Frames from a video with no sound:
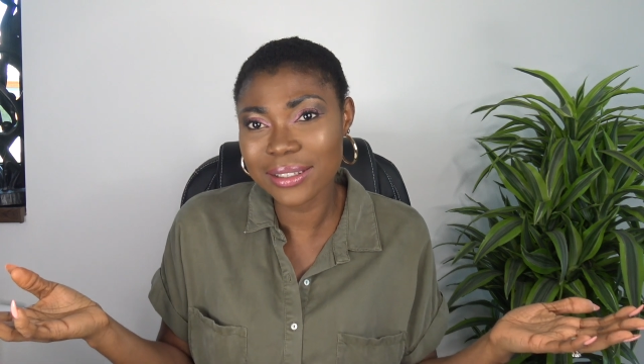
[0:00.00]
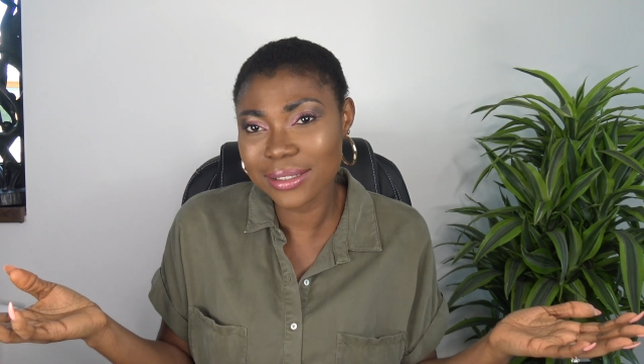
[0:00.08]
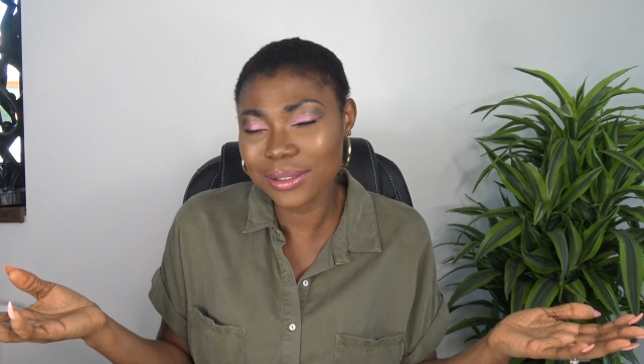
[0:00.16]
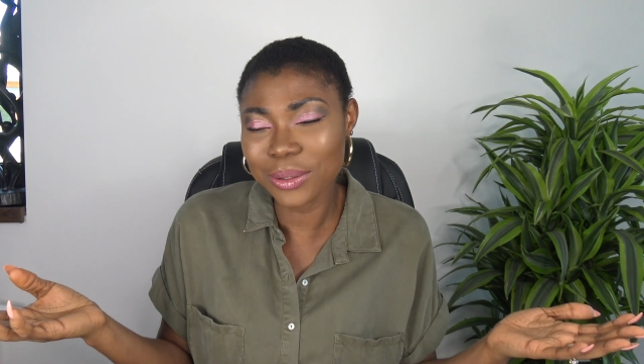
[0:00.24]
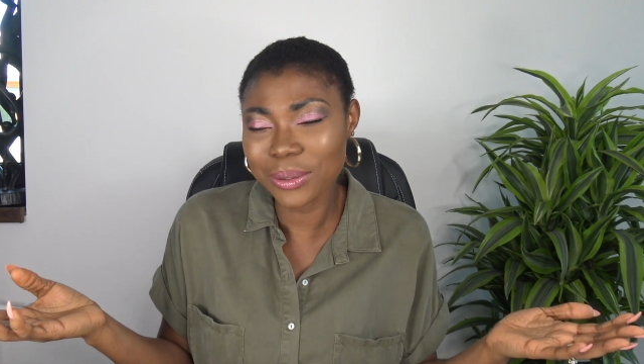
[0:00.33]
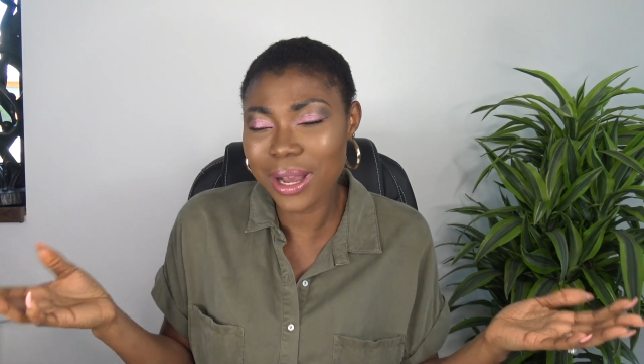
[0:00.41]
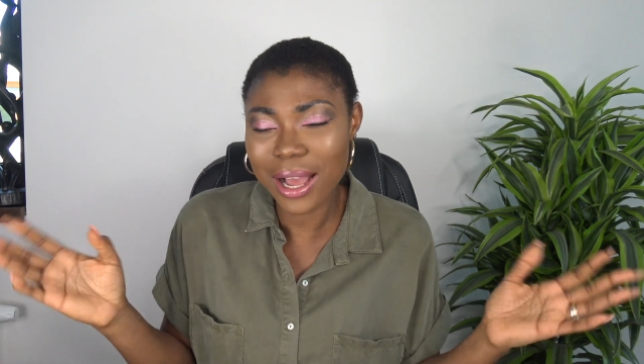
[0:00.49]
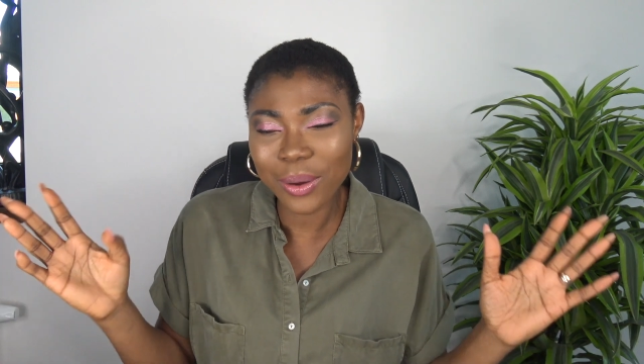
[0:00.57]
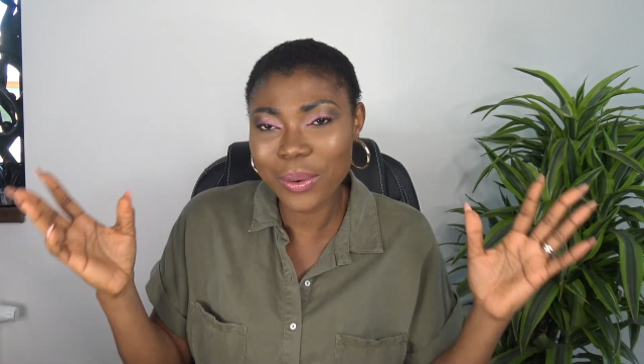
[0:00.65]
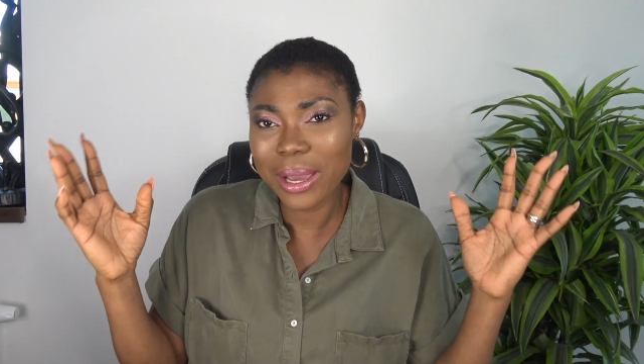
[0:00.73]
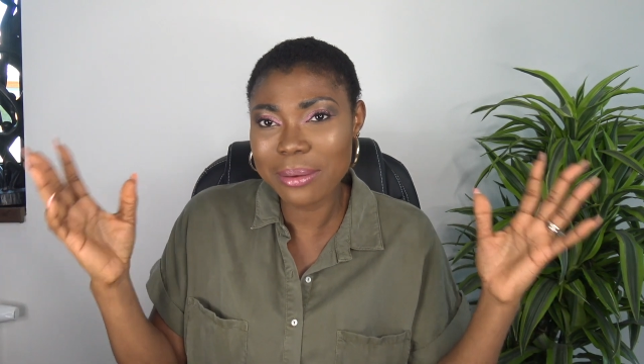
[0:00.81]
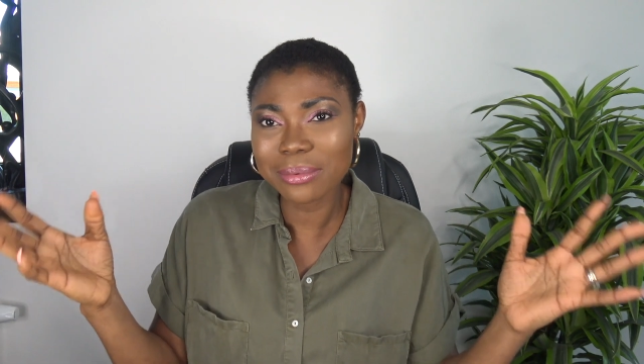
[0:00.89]
you know,
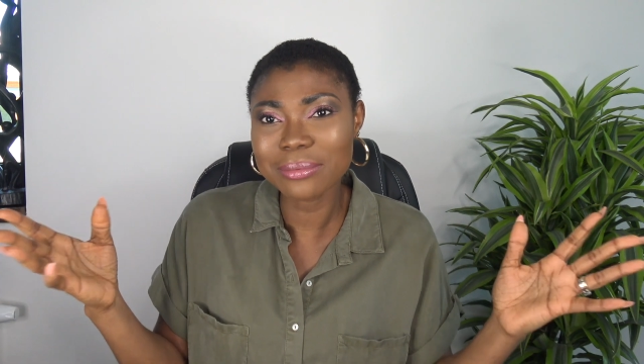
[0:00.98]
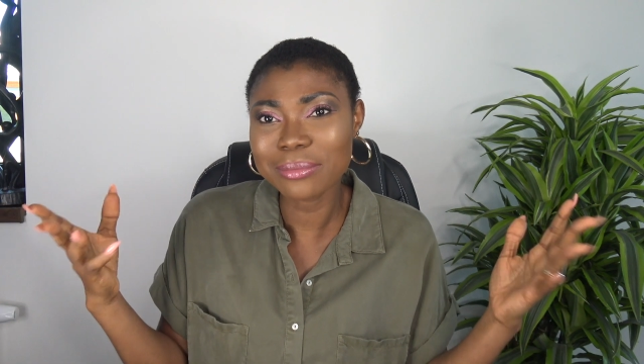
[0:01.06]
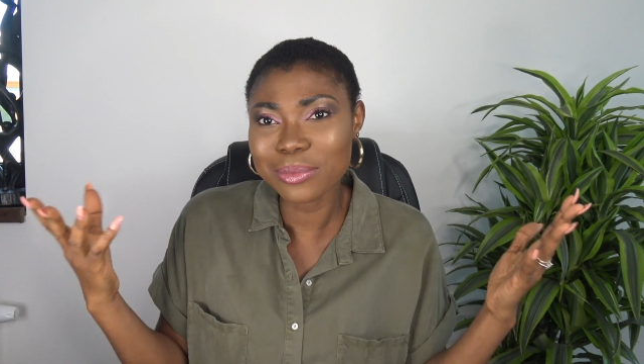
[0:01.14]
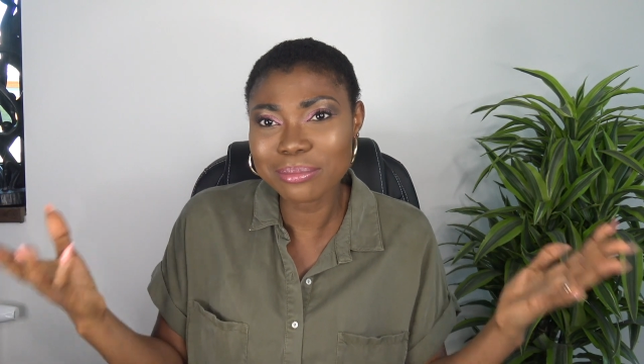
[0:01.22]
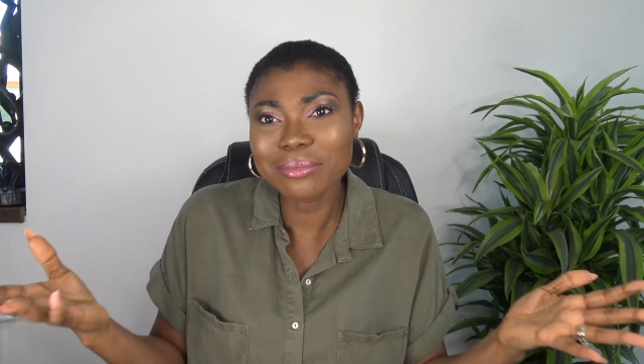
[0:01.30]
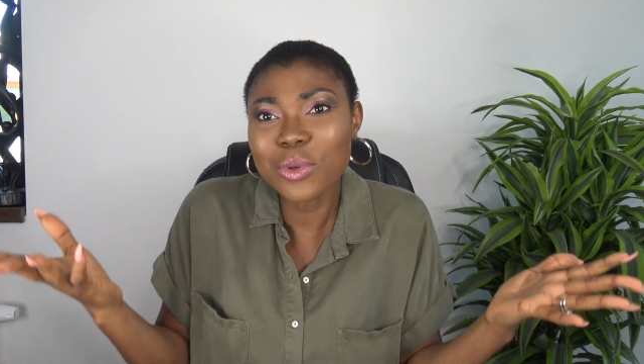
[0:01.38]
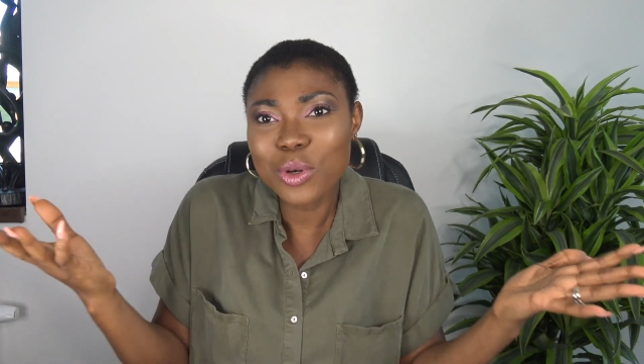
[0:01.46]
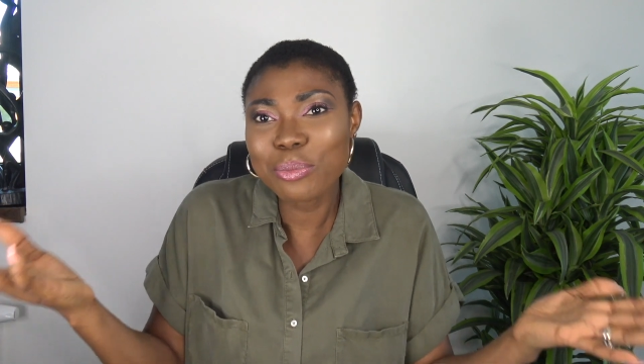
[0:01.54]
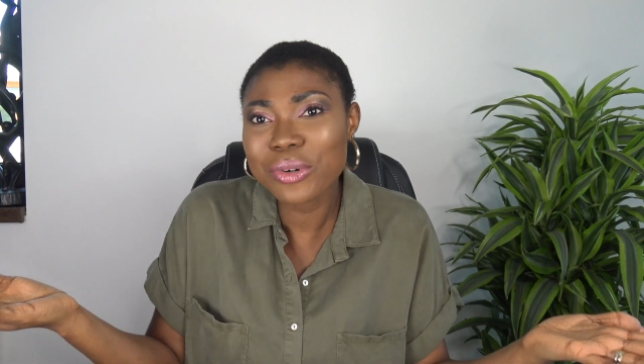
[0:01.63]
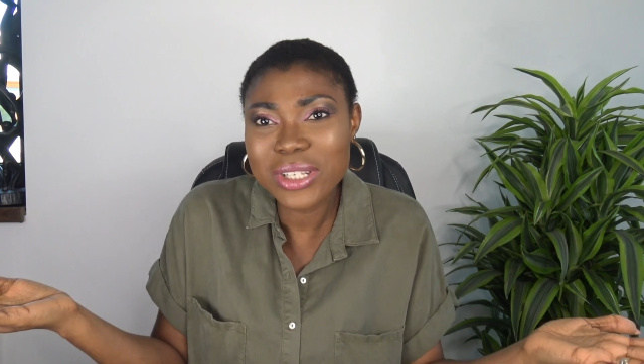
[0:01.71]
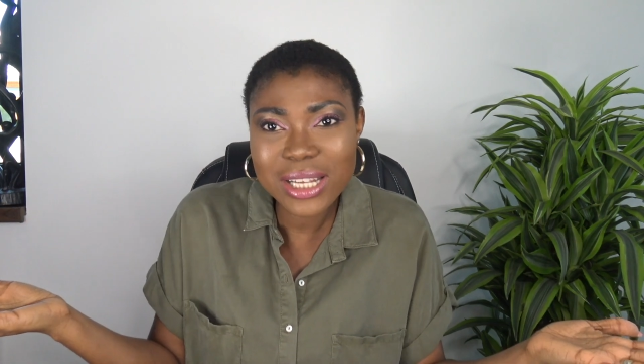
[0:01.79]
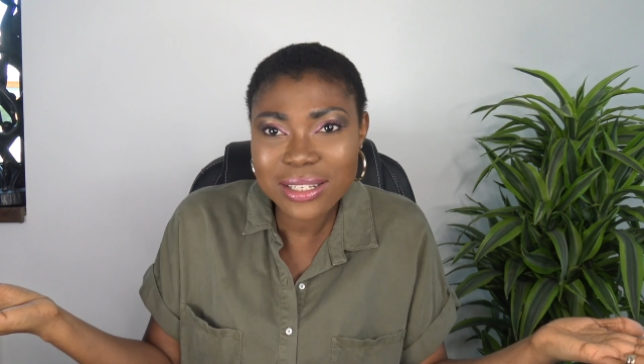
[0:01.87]
how I look
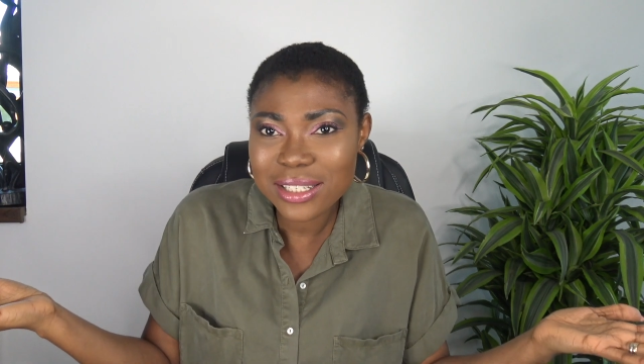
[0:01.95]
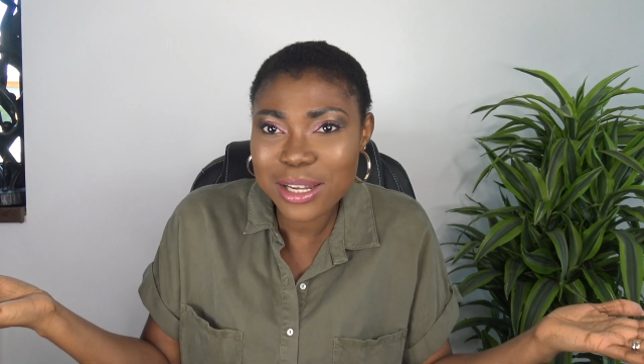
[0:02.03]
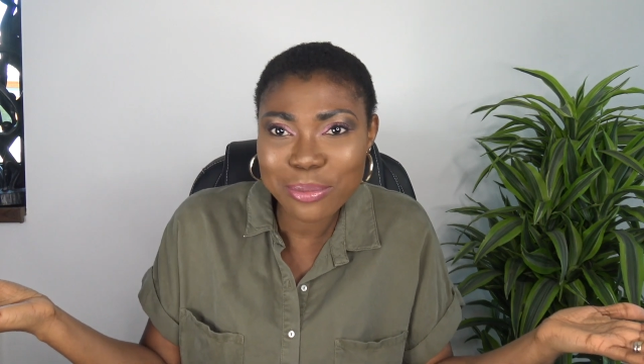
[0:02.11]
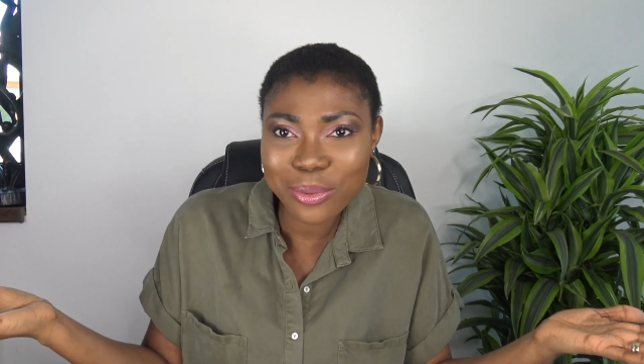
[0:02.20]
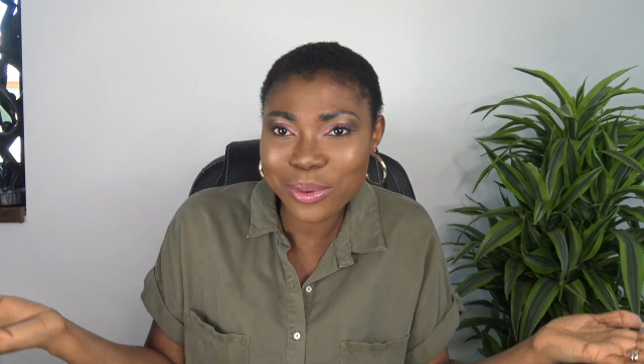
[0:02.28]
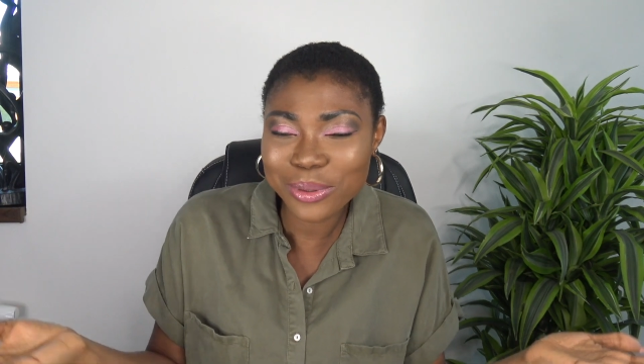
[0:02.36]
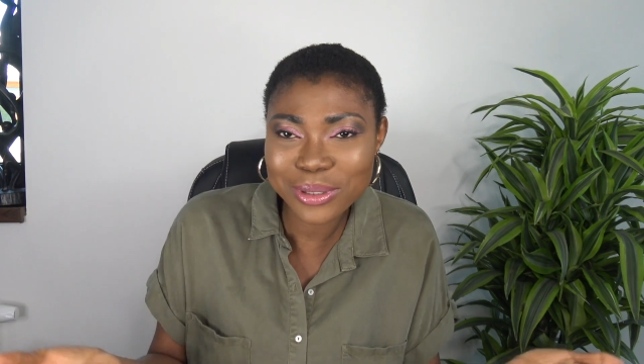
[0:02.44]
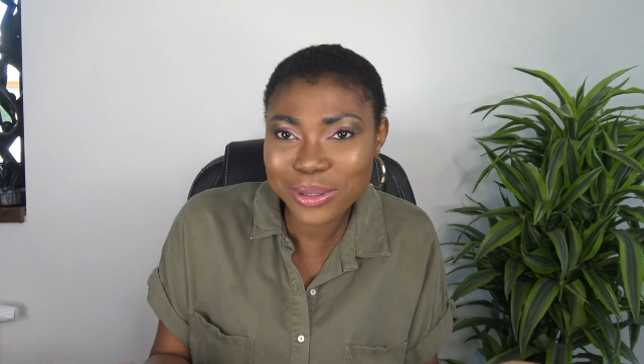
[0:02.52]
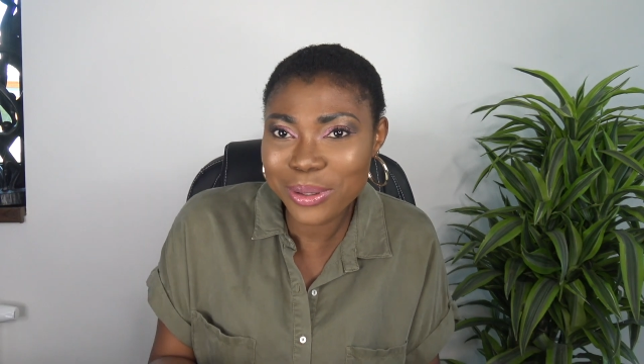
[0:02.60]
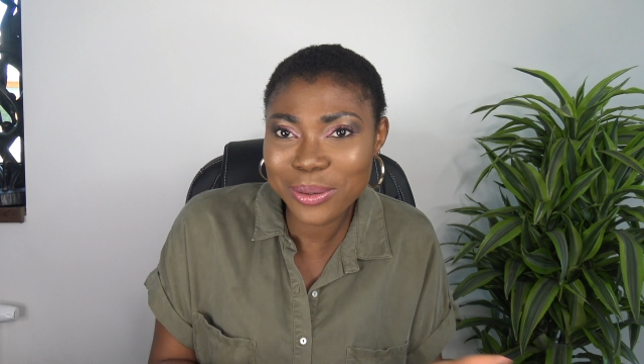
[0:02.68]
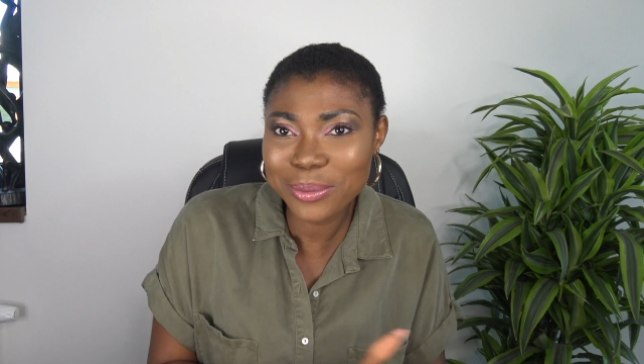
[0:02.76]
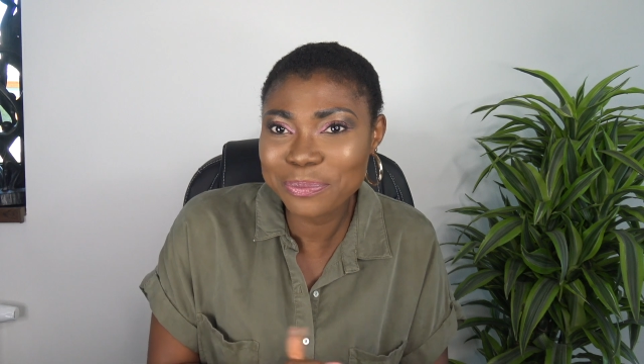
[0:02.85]
presentable, you
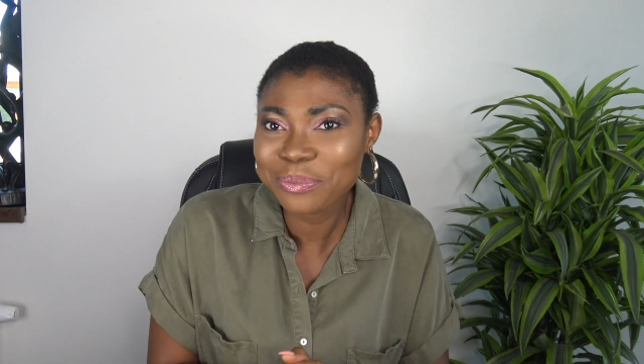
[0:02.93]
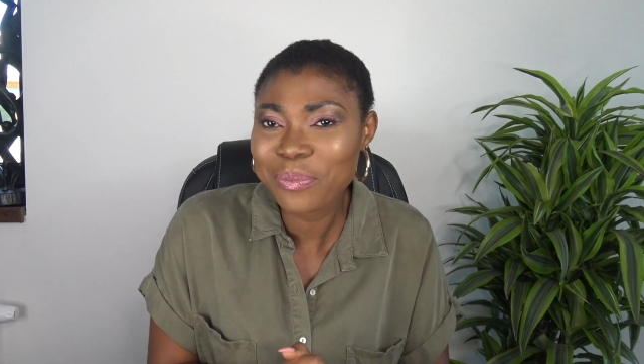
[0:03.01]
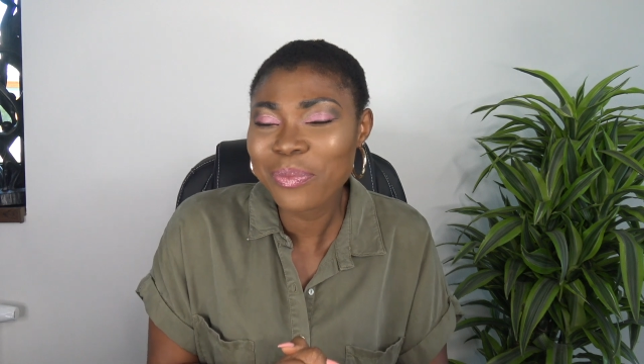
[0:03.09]
know.